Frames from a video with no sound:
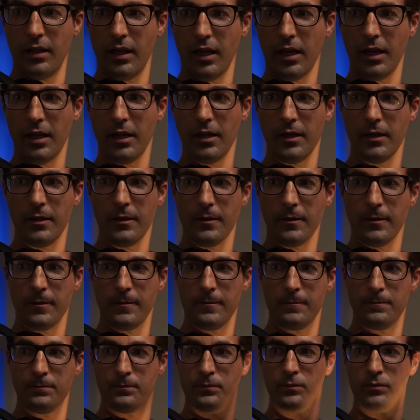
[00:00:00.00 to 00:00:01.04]
and
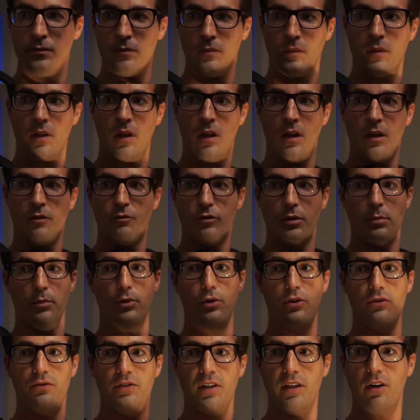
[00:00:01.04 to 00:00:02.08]

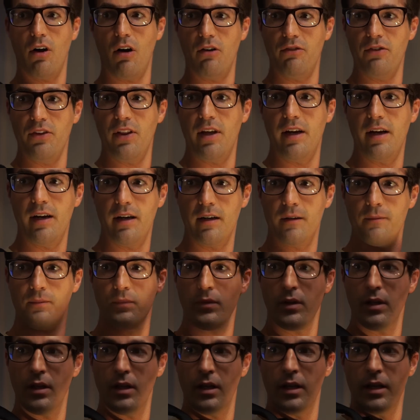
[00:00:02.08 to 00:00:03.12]
removed it off of there
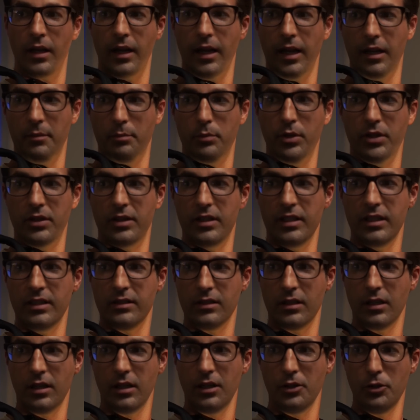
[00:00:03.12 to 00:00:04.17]
and put these
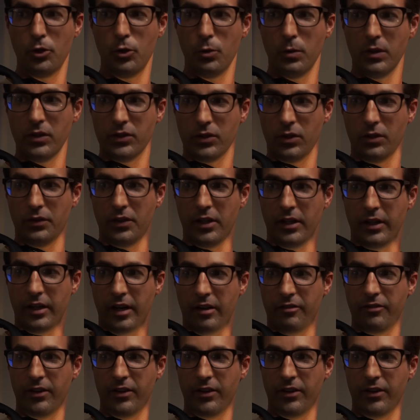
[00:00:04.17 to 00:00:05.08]
new ones on there that I